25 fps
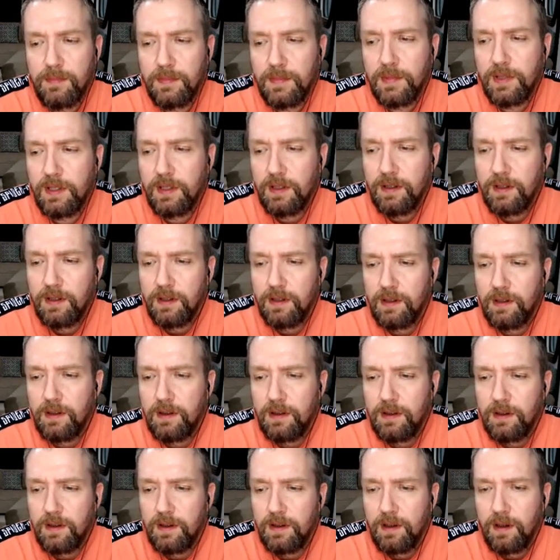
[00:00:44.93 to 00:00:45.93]
guy, and
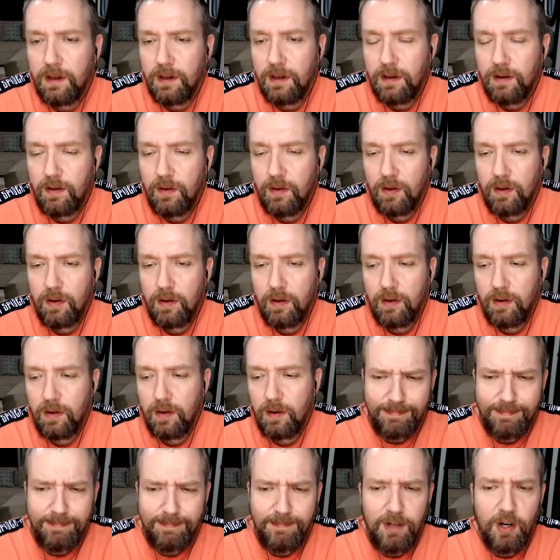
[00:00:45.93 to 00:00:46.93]
so is his sister.
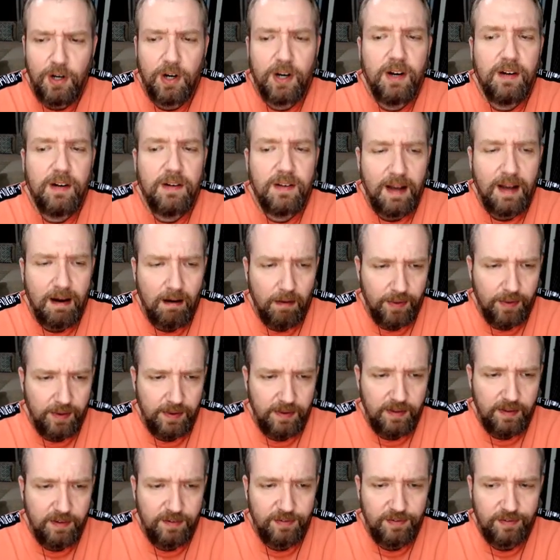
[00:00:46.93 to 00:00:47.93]
You can tell that
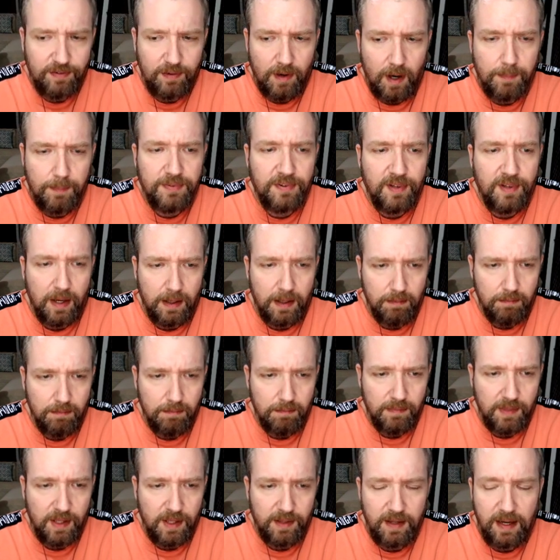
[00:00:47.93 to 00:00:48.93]
this upset him
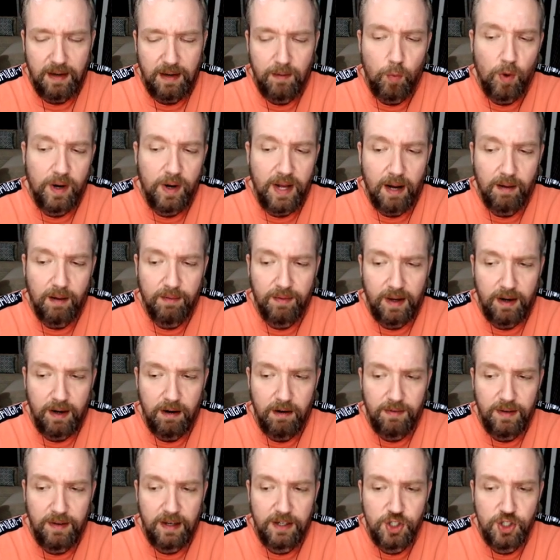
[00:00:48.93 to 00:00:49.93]
that they went out there
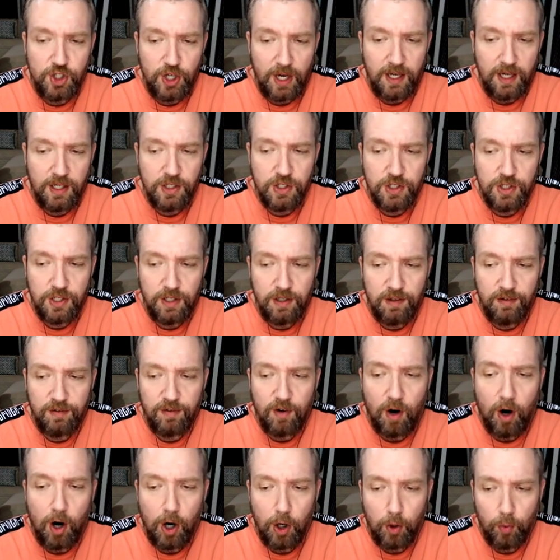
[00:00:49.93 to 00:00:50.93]
and they changed his
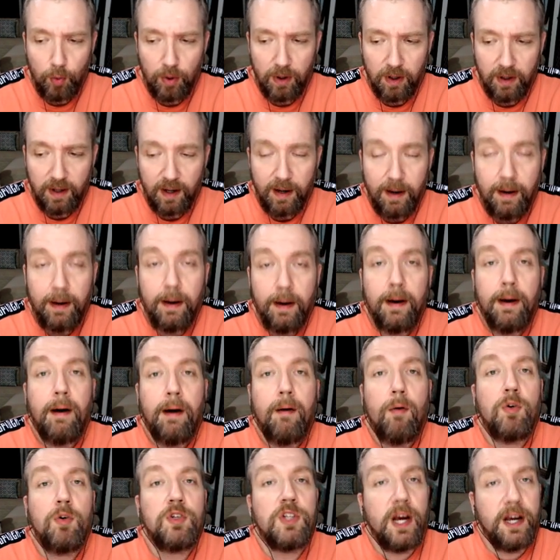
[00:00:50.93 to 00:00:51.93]
artwork,
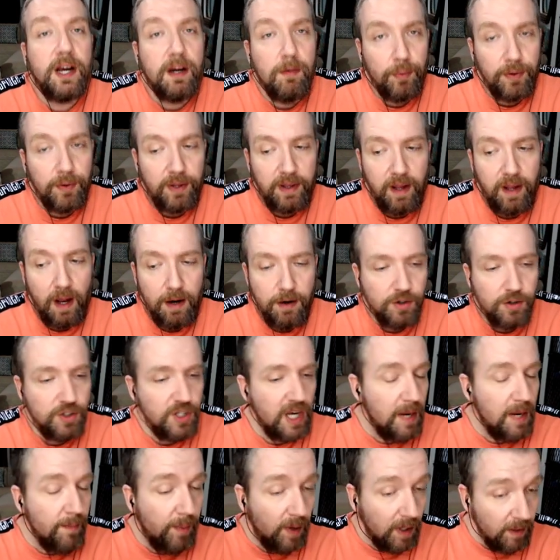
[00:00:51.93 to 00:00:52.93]
which I completely
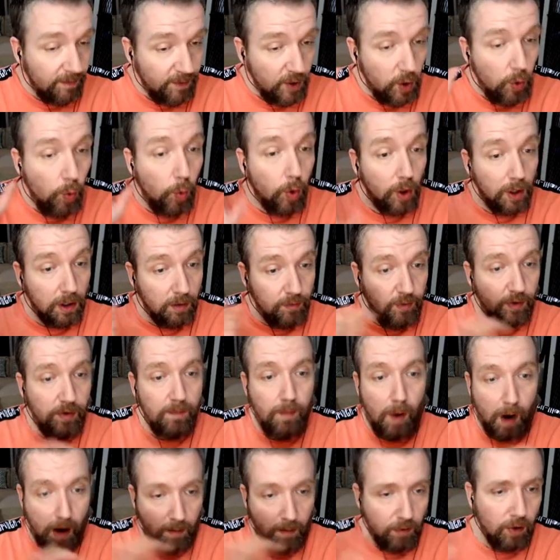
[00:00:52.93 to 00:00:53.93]
understand. But if you work for
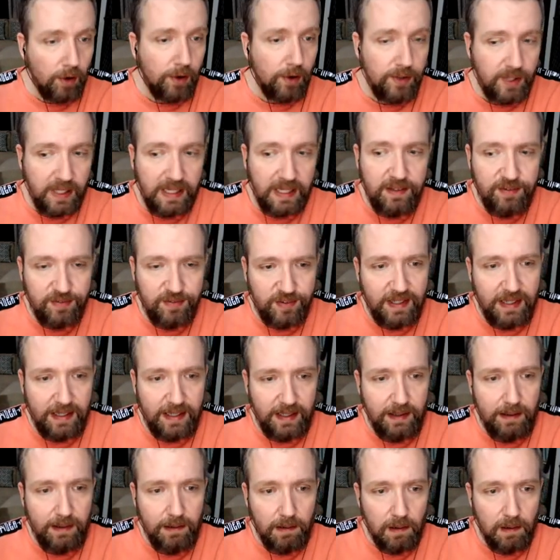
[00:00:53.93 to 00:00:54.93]
Marvel or
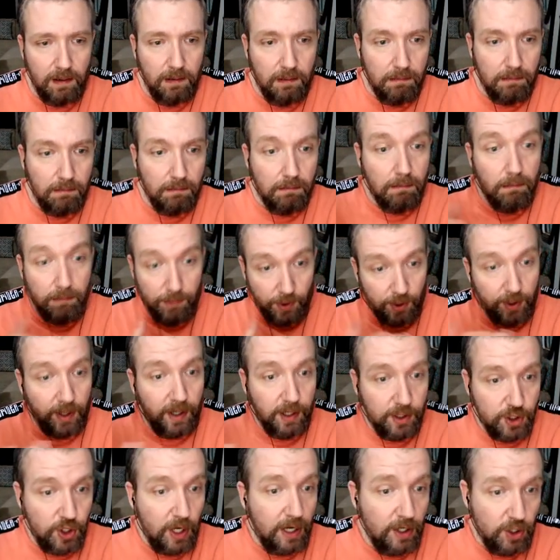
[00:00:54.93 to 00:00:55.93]
DC, they're going to
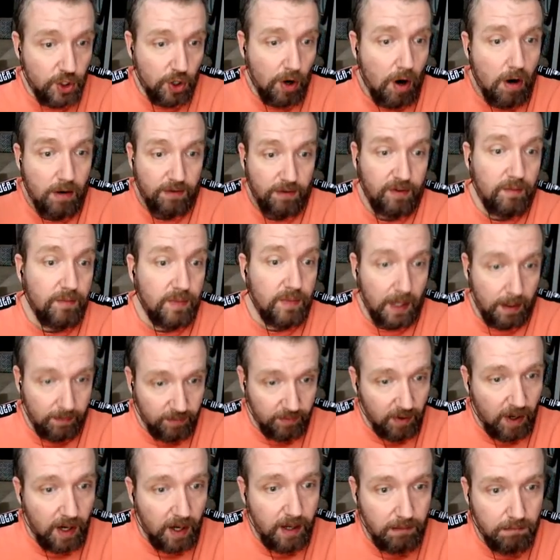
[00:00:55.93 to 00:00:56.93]
change your art sometimes,
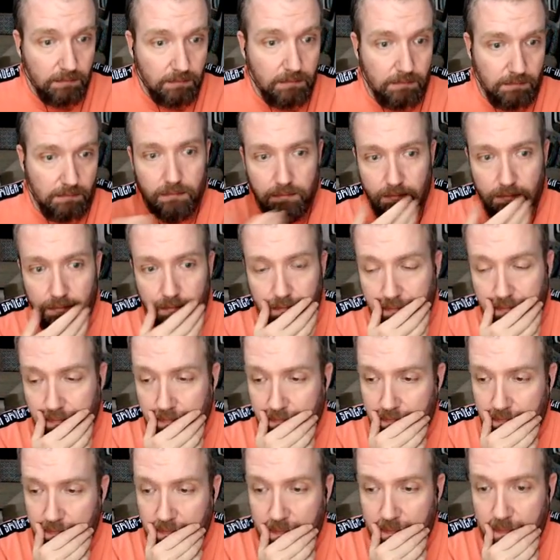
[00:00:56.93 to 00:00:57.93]
right? Yeah,
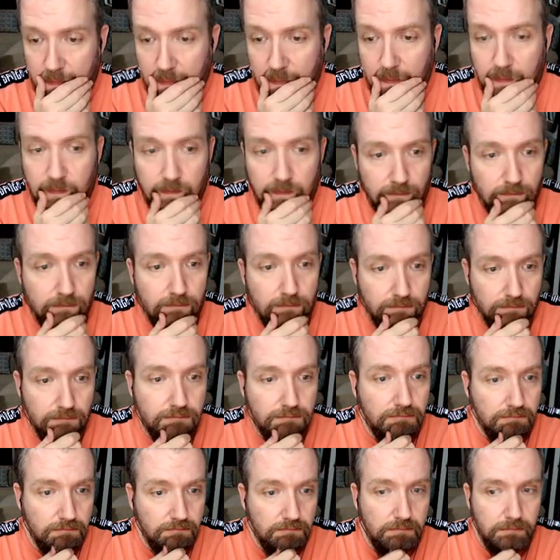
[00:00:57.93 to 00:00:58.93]
it happens. That's the
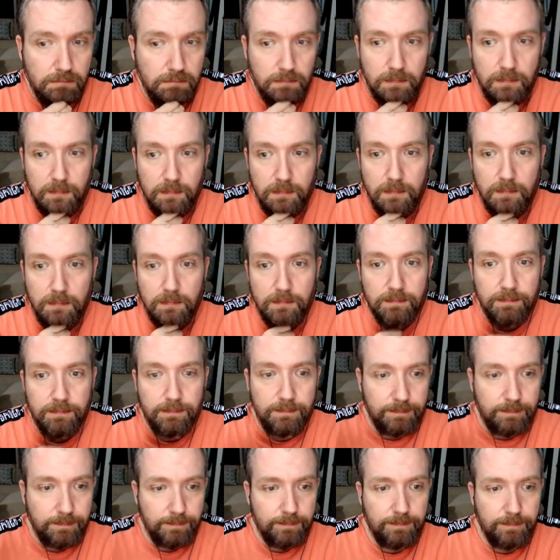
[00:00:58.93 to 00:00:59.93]
point of having an
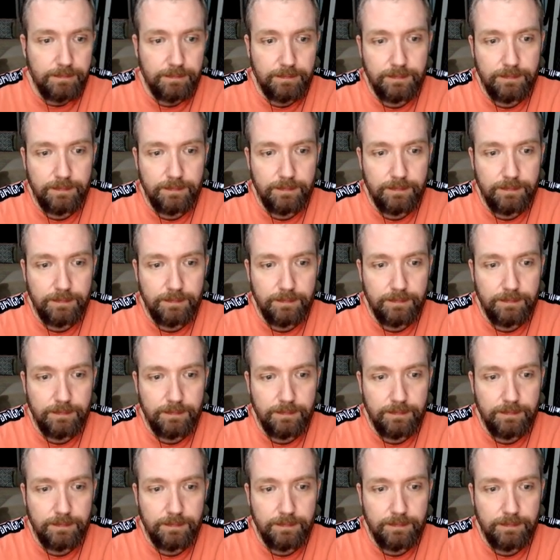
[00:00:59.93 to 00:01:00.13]
editor.